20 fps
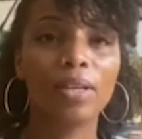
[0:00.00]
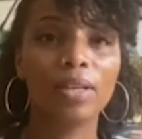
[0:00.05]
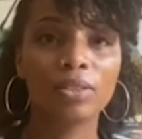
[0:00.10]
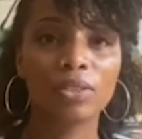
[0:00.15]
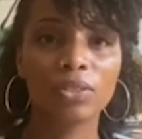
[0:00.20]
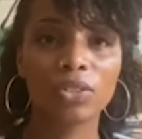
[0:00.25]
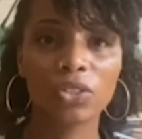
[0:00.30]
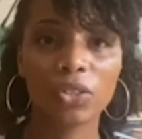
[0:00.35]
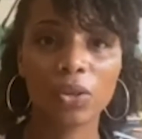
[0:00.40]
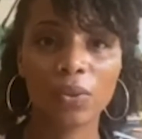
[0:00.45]

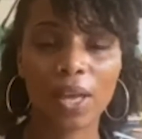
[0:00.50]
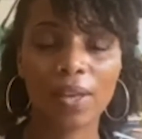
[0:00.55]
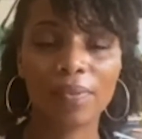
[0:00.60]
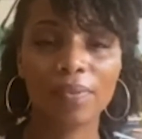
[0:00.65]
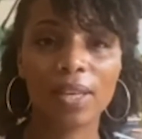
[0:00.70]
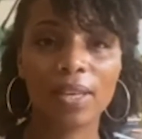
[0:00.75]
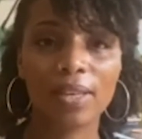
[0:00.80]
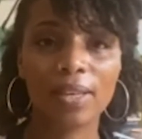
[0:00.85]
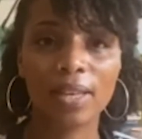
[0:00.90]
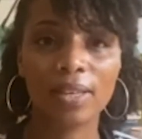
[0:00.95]
so that
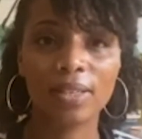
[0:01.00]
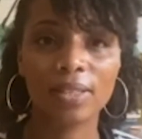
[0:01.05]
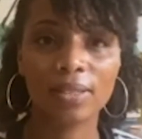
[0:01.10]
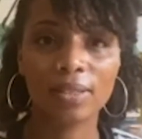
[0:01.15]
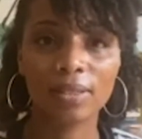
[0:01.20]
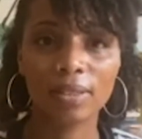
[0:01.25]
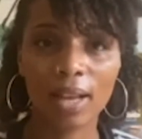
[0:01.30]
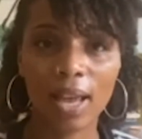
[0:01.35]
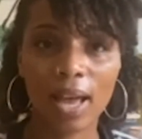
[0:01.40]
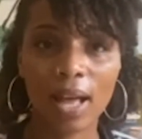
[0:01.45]
they can
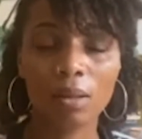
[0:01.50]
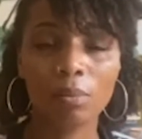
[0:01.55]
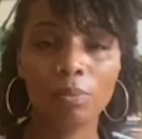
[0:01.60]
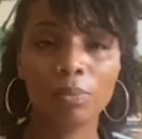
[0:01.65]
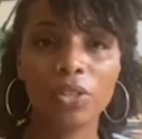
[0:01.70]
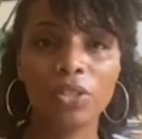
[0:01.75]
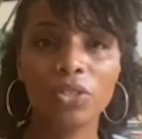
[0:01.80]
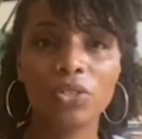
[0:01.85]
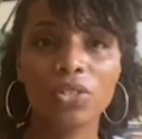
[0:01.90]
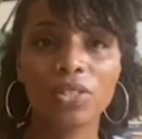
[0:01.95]

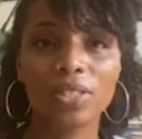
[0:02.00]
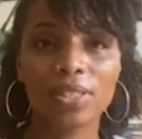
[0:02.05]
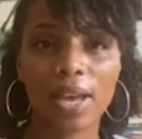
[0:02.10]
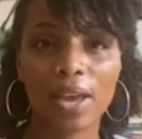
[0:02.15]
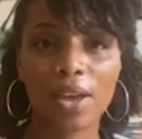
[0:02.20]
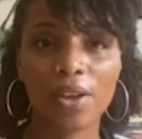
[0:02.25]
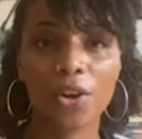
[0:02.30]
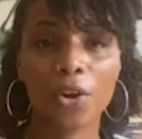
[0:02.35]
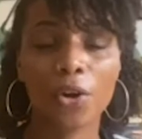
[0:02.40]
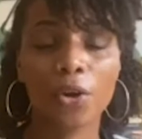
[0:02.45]
help you to stay
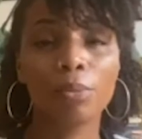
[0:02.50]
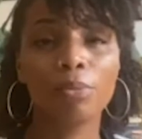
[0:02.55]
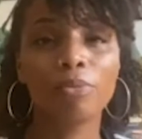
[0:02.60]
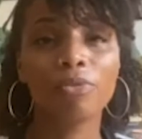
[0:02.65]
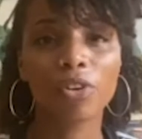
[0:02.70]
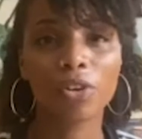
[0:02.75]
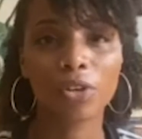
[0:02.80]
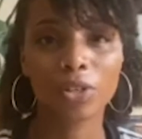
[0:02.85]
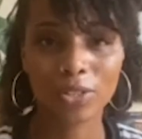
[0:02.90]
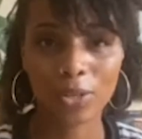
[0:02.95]
at home
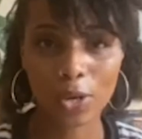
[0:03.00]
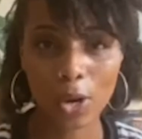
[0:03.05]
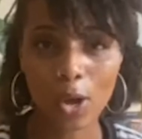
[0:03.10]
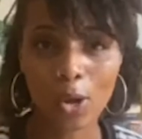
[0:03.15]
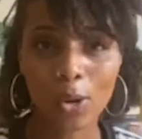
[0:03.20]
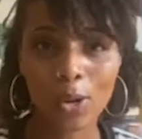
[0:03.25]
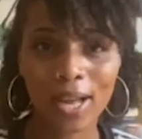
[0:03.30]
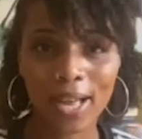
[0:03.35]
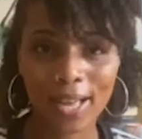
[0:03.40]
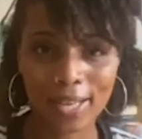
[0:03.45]
for as
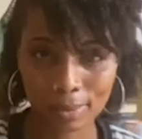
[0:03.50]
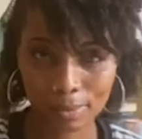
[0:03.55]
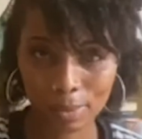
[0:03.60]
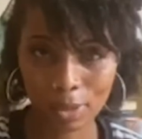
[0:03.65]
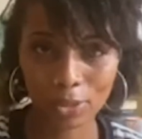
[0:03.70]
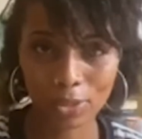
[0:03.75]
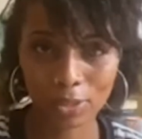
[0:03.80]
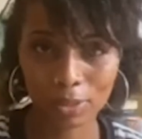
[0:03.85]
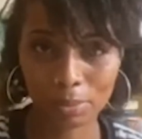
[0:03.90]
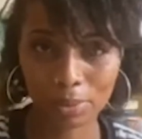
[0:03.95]
long as
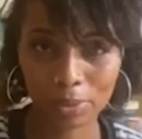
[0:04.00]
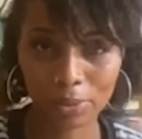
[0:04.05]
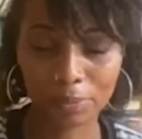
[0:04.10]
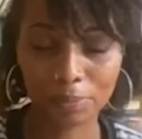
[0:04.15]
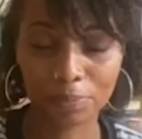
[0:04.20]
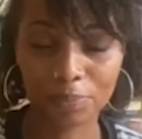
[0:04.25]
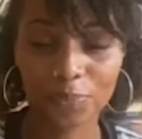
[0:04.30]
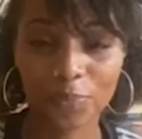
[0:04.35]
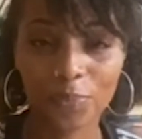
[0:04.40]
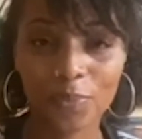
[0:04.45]
possible.
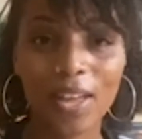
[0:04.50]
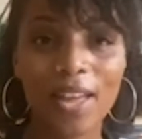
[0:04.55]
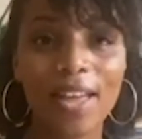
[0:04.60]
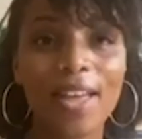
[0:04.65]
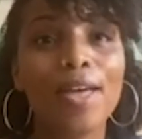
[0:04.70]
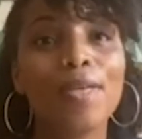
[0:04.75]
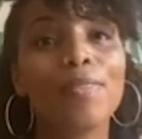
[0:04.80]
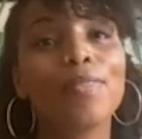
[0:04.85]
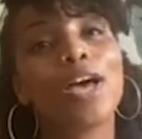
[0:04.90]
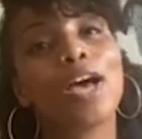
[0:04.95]

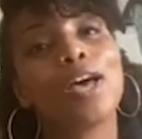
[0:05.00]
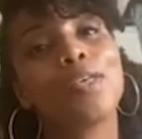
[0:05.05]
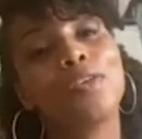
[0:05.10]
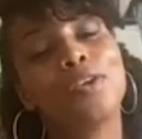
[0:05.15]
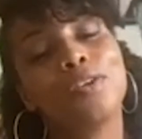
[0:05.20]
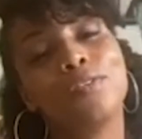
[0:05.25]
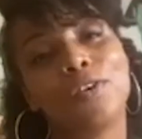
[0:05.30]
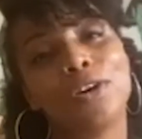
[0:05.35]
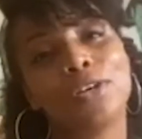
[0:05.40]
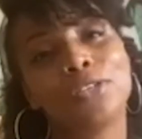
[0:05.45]
The other
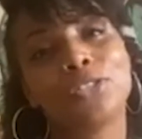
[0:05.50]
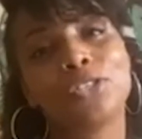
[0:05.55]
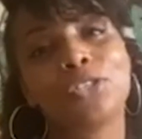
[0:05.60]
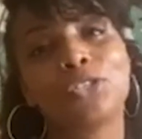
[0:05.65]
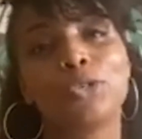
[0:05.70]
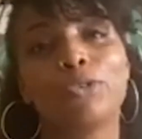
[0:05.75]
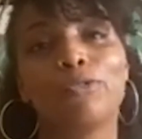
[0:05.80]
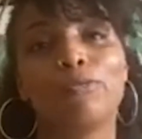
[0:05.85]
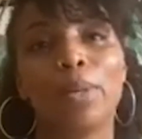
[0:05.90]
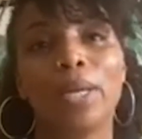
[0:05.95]

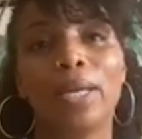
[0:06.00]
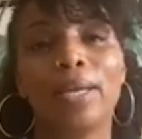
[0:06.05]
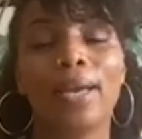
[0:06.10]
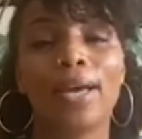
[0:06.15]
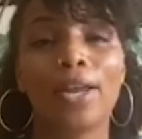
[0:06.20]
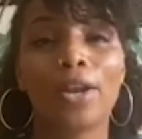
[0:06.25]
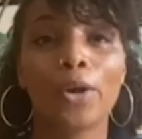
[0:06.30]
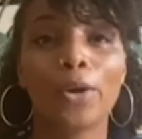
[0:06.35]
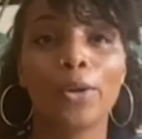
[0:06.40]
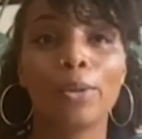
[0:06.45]
advantage of being
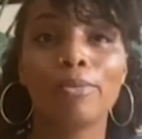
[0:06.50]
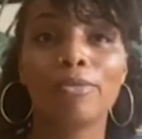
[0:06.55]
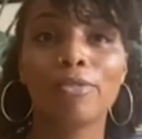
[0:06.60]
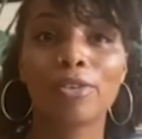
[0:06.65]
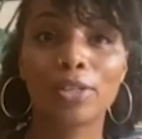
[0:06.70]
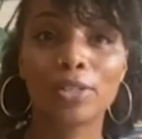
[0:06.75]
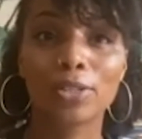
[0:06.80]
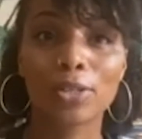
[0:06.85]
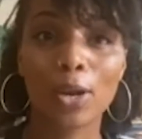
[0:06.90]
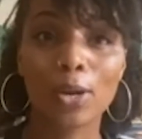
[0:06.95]
at home for
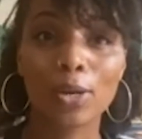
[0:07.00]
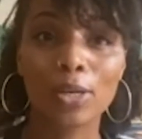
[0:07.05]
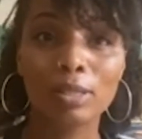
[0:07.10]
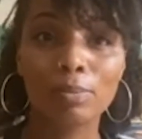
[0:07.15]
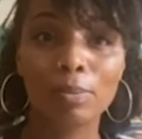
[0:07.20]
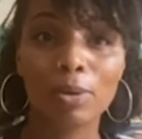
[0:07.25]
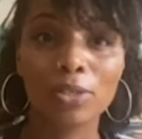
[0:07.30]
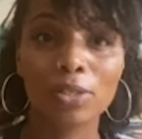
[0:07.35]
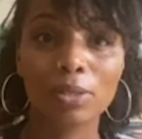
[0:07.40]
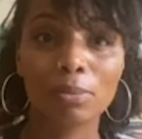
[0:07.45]
as long as
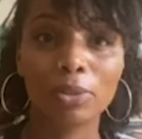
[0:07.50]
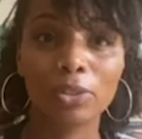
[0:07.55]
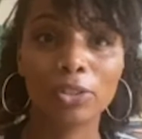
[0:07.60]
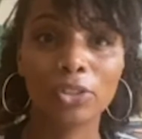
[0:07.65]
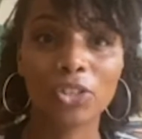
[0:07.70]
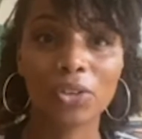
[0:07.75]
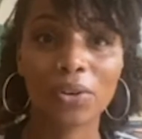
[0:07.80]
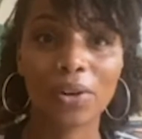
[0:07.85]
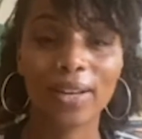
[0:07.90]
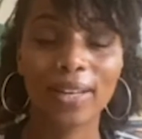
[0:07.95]
possible
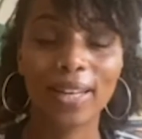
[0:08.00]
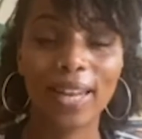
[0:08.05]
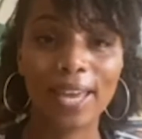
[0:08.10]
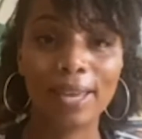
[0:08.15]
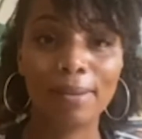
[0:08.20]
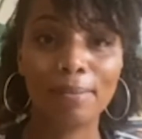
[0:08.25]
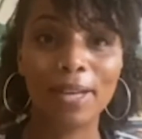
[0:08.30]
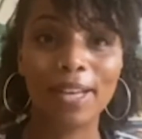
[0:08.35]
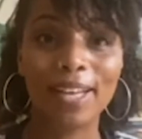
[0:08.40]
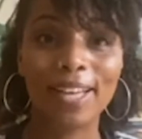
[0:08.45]
during
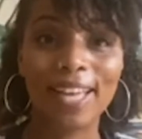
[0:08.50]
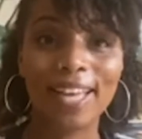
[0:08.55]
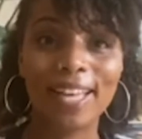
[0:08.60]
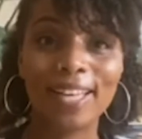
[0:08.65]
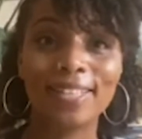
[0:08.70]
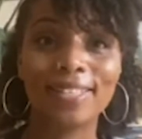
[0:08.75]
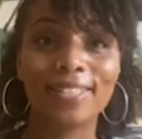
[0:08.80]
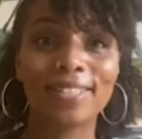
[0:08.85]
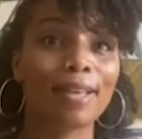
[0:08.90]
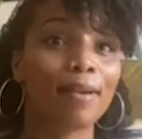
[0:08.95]
labour
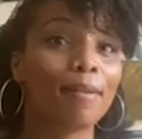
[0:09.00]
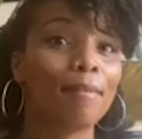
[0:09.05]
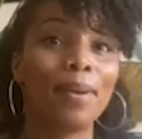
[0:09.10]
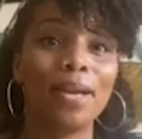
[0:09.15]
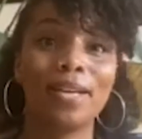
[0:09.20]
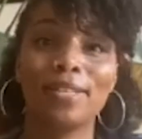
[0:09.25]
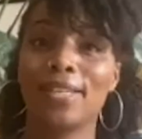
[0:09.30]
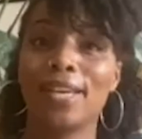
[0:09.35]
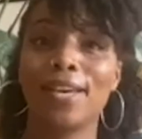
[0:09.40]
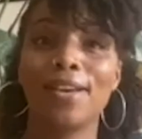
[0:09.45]
is
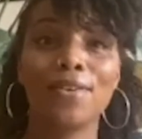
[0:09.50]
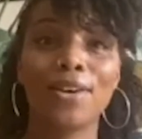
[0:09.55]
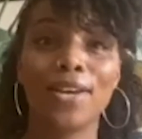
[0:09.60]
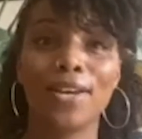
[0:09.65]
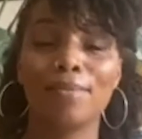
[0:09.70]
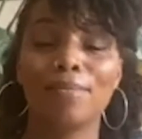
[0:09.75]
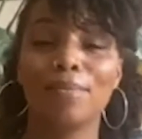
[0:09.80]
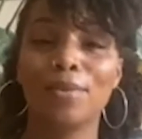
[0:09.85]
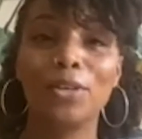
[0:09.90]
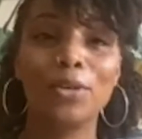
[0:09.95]

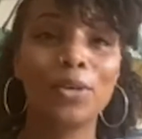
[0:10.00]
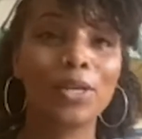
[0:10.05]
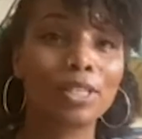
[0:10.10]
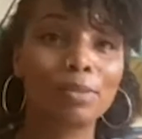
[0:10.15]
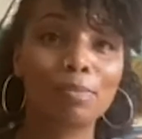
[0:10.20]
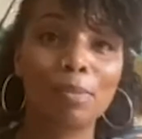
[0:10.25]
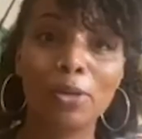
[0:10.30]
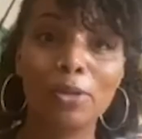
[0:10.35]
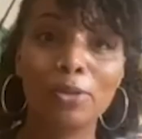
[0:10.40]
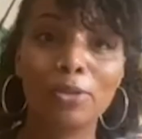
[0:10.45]
bacteria. You're
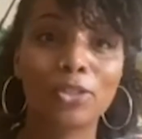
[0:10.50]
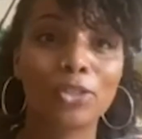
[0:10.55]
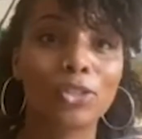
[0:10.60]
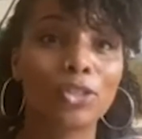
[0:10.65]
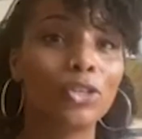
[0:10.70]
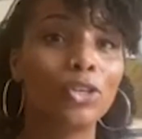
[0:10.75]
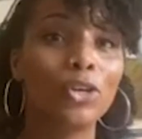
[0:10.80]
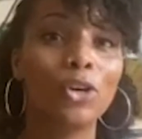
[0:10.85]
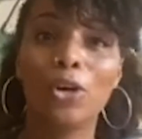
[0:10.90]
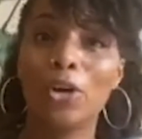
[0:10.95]
exposed to
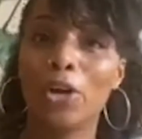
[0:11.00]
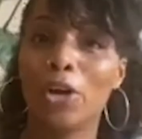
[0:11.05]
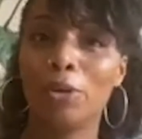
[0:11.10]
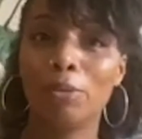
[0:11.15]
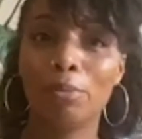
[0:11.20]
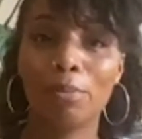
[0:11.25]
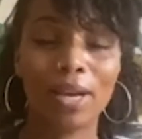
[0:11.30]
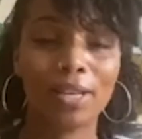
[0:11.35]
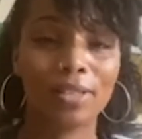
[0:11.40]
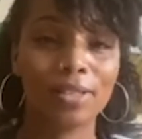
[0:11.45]
your own
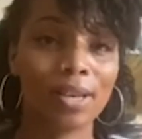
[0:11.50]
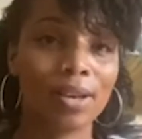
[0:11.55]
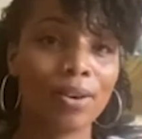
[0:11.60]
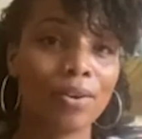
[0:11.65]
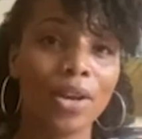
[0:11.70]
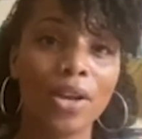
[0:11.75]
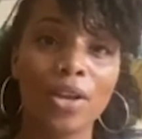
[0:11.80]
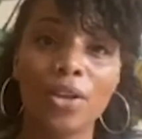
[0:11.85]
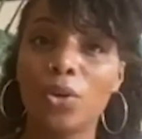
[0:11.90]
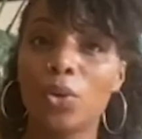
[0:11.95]

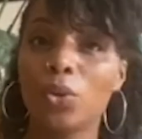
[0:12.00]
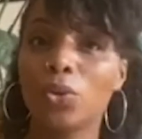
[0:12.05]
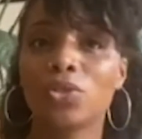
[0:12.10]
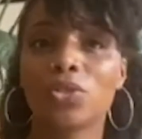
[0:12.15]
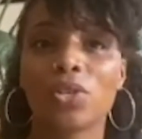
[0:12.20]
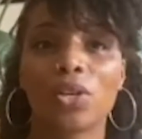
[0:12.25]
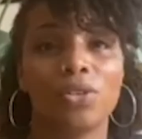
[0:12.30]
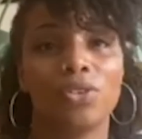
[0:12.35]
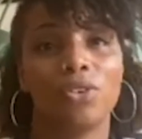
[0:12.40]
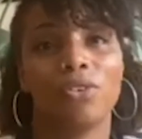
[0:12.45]
bacteria, yours
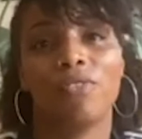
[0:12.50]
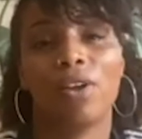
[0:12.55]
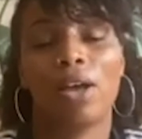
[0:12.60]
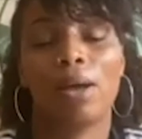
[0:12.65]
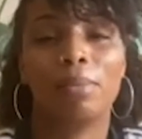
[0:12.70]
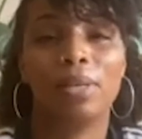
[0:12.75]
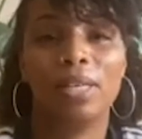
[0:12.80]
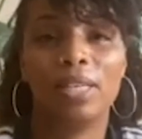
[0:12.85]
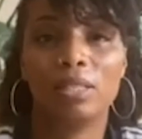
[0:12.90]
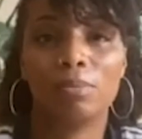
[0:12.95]
and your
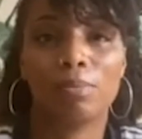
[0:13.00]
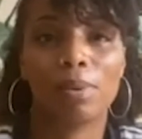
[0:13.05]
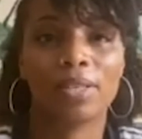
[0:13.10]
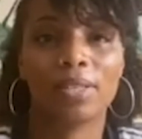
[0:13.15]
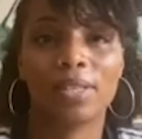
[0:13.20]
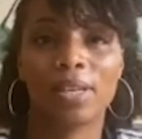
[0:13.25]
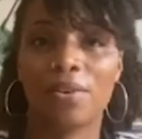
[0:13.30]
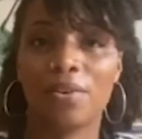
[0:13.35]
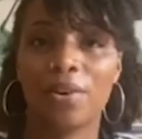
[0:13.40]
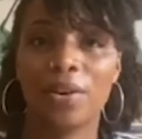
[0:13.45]
family's
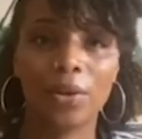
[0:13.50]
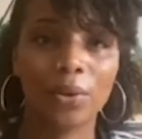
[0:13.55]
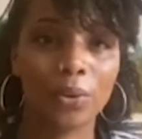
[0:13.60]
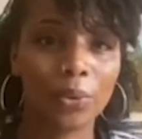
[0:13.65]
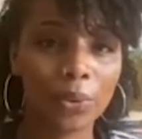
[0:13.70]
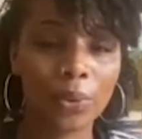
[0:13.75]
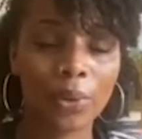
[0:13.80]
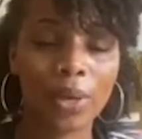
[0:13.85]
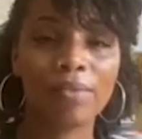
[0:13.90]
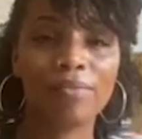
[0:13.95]
bacteria, or
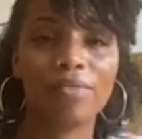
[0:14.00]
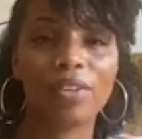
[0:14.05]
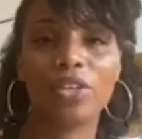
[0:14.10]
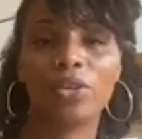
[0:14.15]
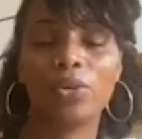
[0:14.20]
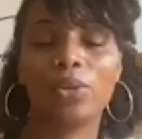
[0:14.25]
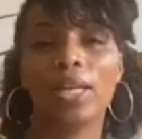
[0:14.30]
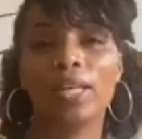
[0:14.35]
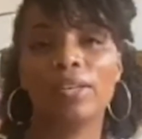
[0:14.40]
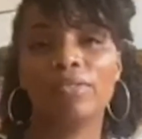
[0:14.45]
whoever
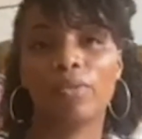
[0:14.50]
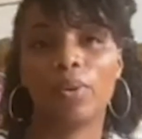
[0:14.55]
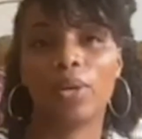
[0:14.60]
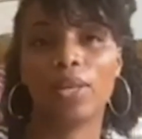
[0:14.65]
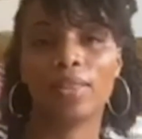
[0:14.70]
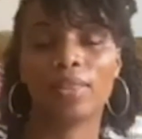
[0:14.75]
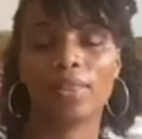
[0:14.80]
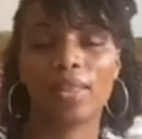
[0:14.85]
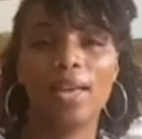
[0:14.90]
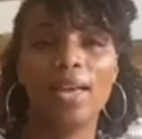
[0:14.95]
you live with.